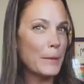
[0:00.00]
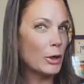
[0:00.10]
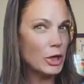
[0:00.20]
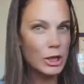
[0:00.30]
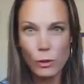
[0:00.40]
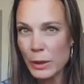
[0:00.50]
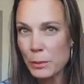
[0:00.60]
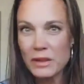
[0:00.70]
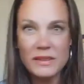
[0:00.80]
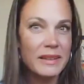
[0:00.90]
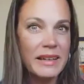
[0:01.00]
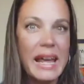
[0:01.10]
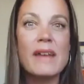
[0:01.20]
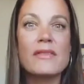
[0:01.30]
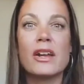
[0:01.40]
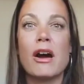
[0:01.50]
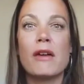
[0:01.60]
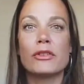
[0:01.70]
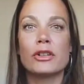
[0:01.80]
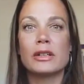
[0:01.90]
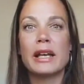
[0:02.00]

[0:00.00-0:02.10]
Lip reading: QuickBooks doesn't have that offer.